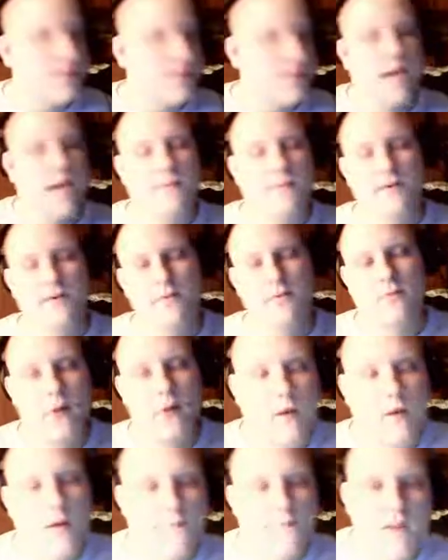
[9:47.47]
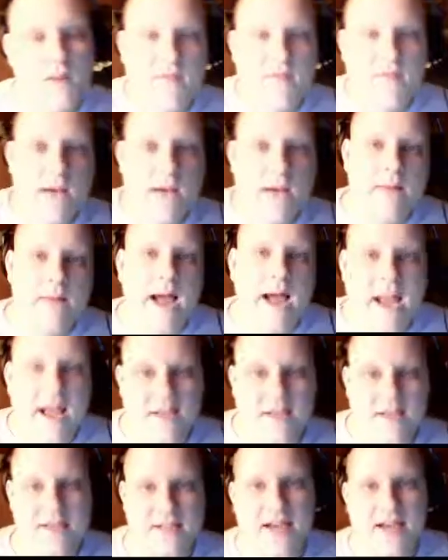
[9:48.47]
games in a row. I've got my
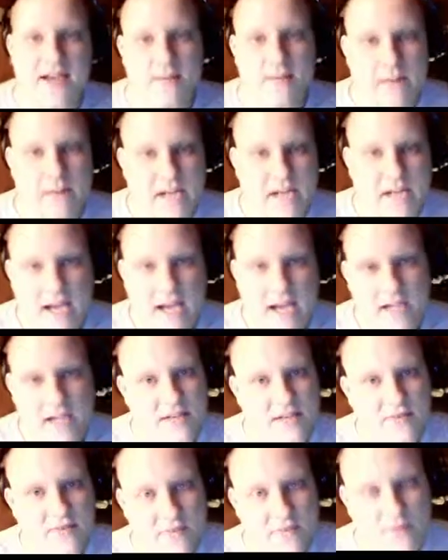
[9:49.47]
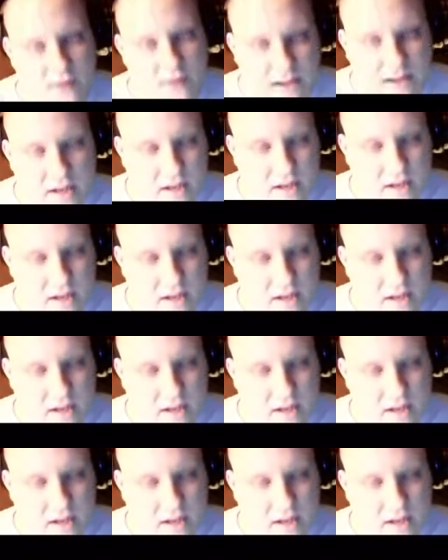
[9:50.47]
ass kicked. My deck isn't really